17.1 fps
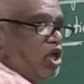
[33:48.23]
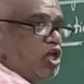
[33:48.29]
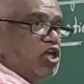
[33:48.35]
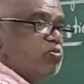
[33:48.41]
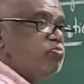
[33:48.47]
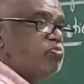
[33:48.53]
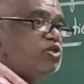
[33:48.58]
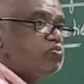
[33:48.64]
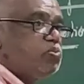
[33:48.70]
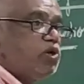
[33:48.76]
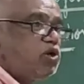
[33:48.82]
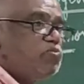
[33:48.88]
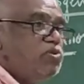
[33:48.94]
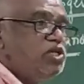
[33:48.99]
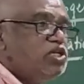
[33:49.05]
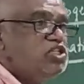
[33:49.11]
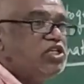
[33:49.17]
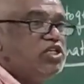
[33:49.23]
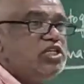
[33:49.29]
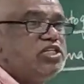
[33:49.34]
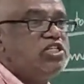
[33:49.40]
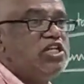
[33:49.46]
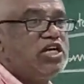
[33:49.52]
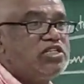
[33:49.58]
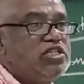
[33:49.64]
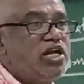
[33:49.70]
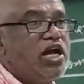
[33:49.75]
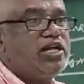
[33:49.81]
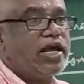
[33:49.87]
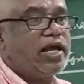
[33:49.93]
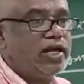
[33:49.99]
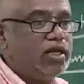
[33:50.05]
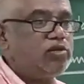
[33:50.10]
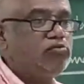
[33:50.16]
If the spermiation does not
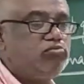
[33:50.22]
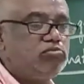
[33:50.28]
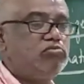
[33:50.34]
occur,